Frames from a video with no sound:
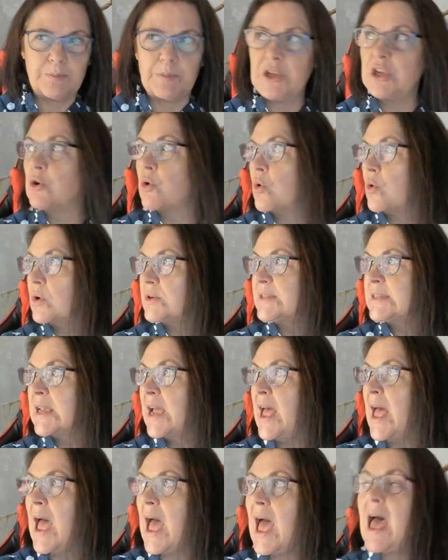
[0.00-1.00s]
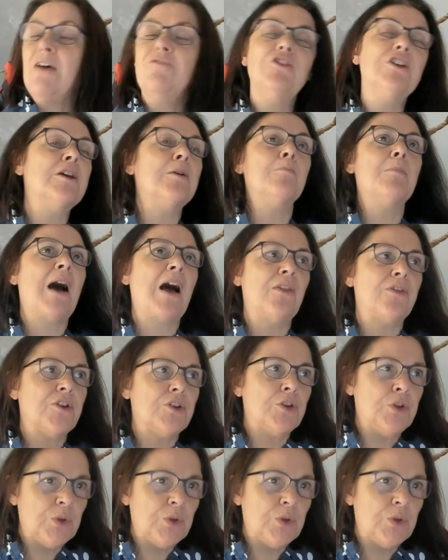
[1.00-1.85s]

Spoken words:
because having a mother